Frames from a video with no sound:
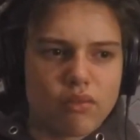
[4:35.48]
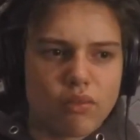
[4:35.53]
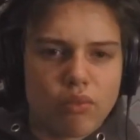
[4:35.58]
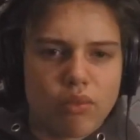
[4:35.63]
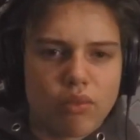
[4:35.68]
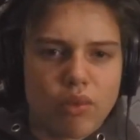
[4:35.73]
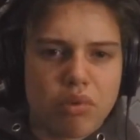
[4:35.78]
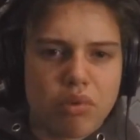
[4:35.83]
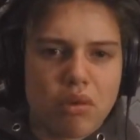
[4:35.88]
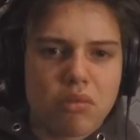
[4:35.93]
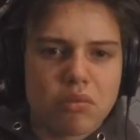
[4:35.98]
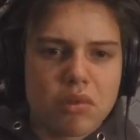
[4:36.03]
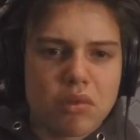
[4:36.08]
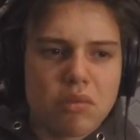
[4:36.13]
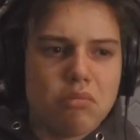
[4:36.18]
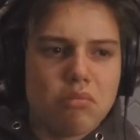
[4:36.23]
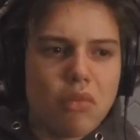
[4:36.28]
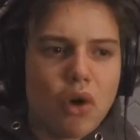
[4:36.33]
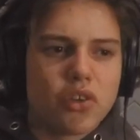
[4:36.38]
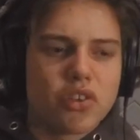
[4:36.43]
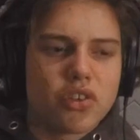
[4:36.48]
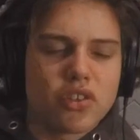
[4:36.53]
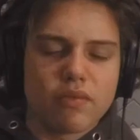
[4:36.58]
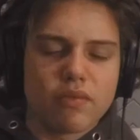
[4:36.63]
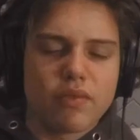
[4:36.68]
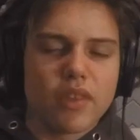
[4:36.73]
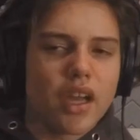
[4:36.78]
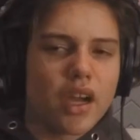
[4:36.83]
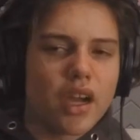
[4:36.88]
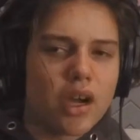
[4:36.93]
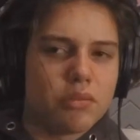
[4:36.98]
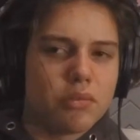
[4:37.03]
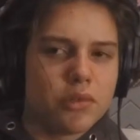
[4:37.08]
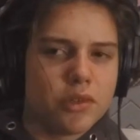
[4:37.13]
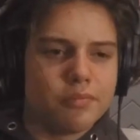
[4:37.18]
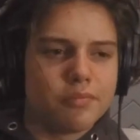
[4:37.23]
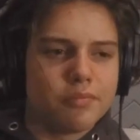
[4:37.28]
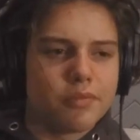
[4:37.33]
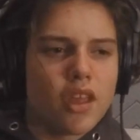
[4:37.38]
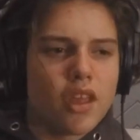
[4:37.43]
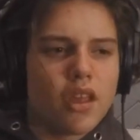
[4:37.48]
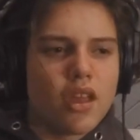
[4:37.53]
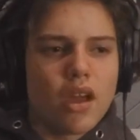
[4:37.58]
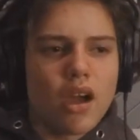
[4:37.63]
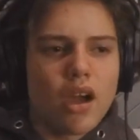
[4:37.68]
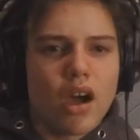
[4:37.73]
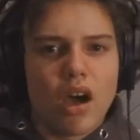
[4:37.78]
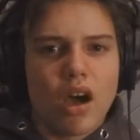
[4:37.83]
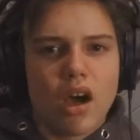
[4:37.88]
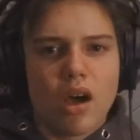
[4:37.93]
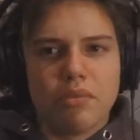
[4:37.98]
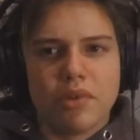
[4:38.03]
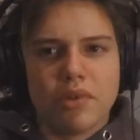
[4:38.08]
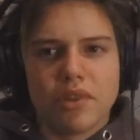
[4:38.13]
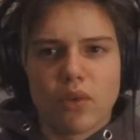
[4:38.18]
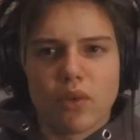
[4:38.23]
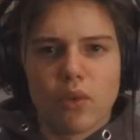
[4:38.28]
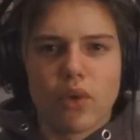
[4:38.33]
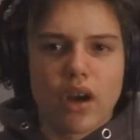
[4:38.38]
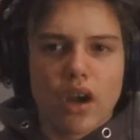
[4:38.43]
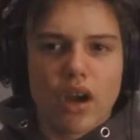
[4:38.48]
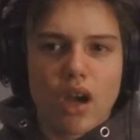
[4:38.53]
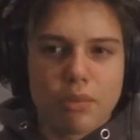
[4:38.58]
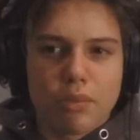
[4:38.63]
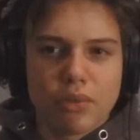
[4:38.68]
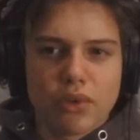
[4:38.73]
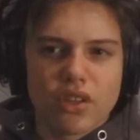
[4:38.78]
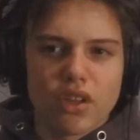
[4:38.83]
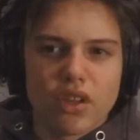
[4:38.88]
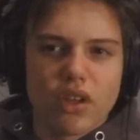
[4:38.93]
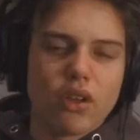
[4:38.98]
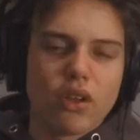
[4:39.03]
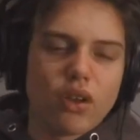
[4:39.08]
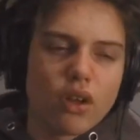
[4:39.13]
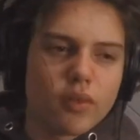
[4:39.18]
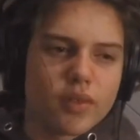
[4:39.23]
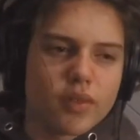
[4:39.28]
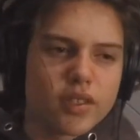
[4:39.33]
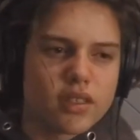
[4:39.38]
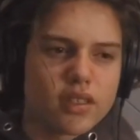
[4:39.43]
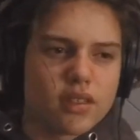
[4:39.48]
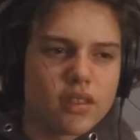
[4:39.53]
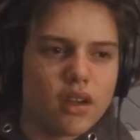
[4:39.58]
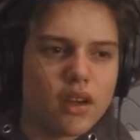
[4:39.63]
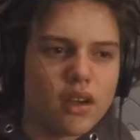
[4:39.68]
were probably most of the album, but there were a couple turnoffs,